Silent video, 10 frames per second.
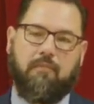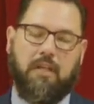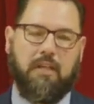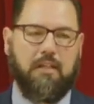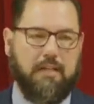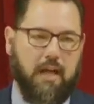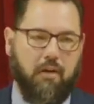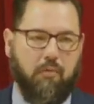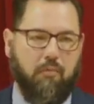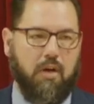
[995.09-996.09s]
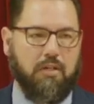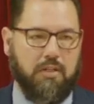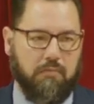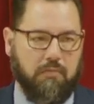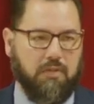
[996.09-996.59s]
Get a towel and wash
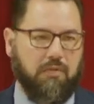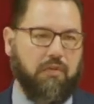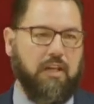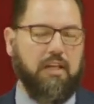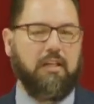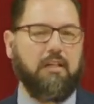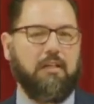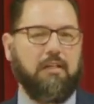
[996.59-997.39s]
someone's feet?